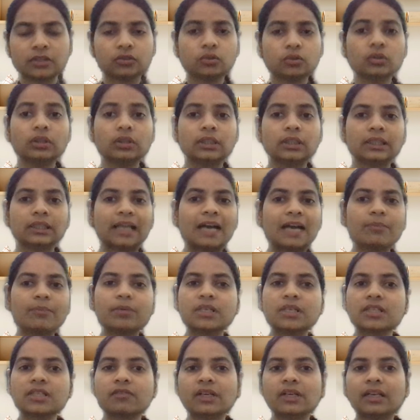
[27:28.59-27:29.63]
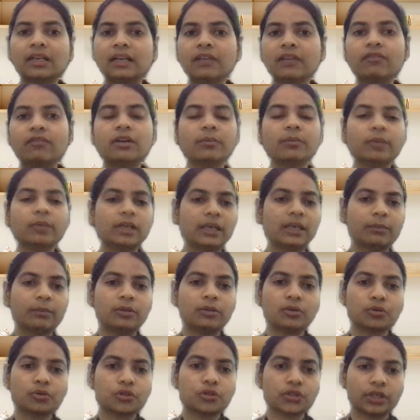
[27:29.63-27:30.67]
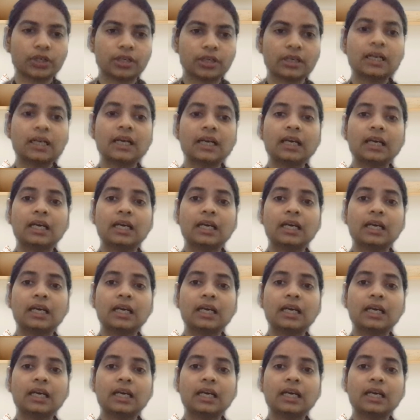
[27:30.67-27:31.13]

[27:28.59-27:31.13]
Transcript: so that person will never be able to share